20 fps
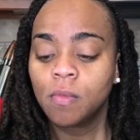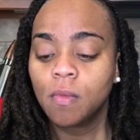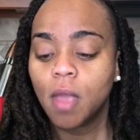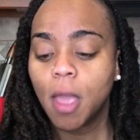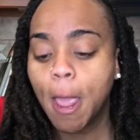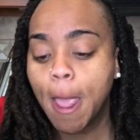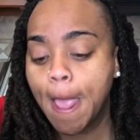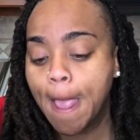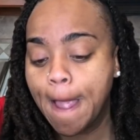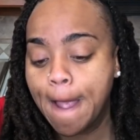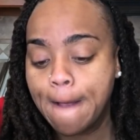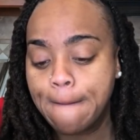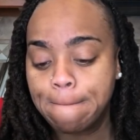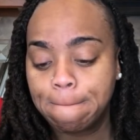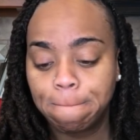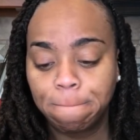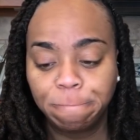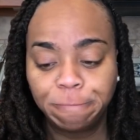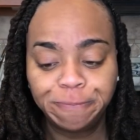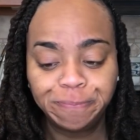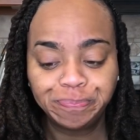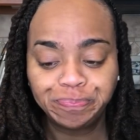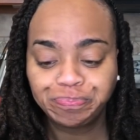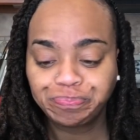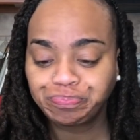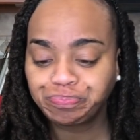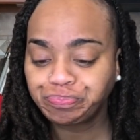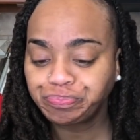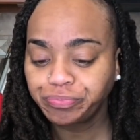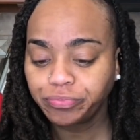And
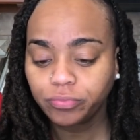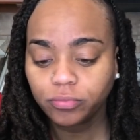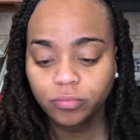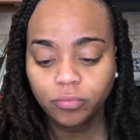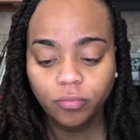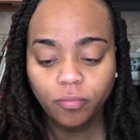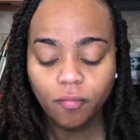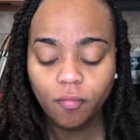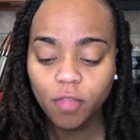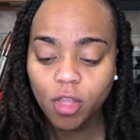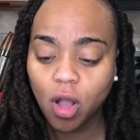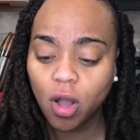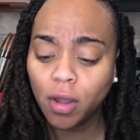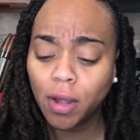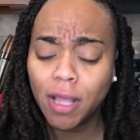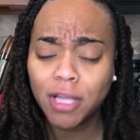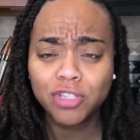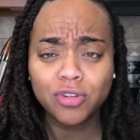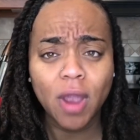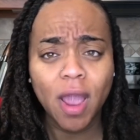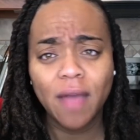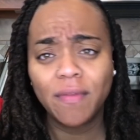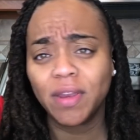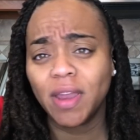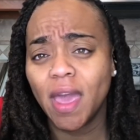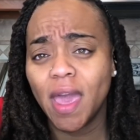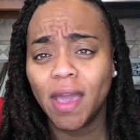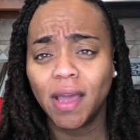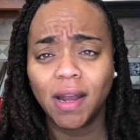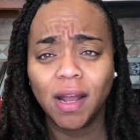all that driving and
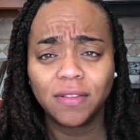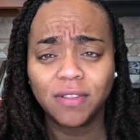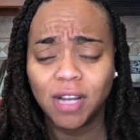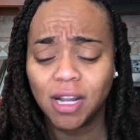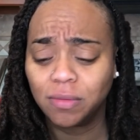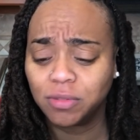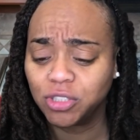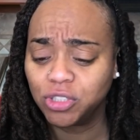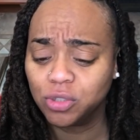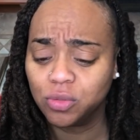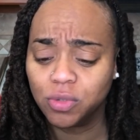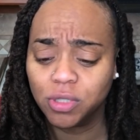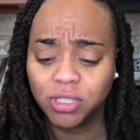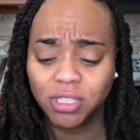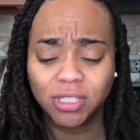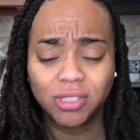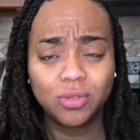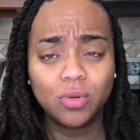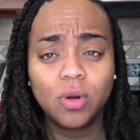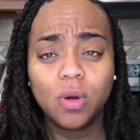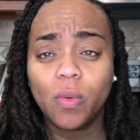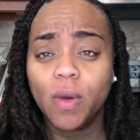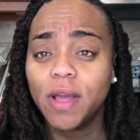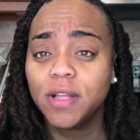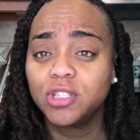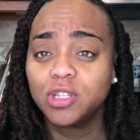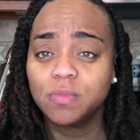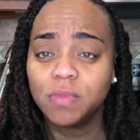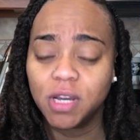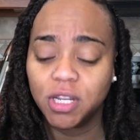hanging out that I was doing, just doing way
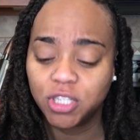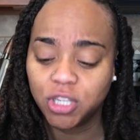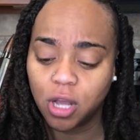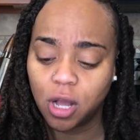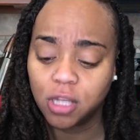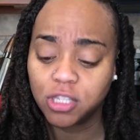too much, y'all.